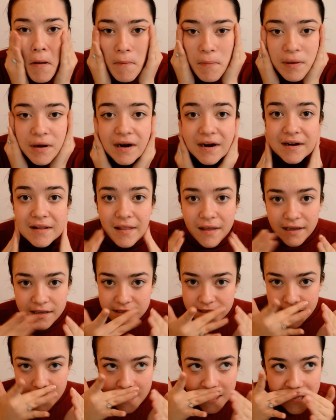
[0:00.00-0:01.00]
but I like
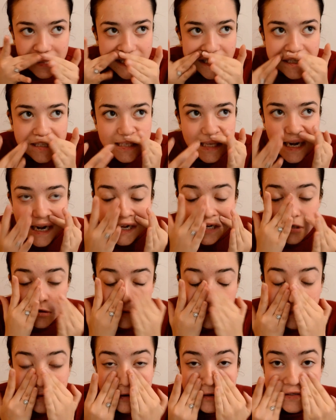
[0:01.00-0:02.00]
seeing things that I
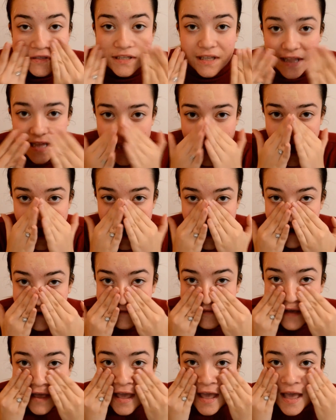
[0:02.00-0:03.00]
don't personally
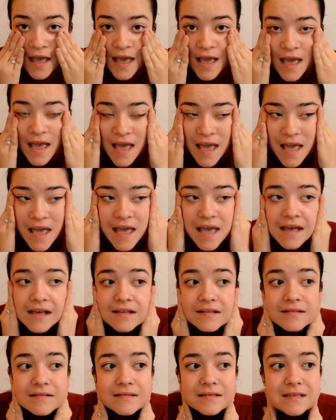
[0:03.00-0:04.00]
have.
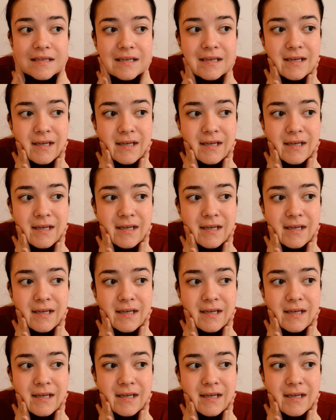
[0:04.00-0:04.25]
And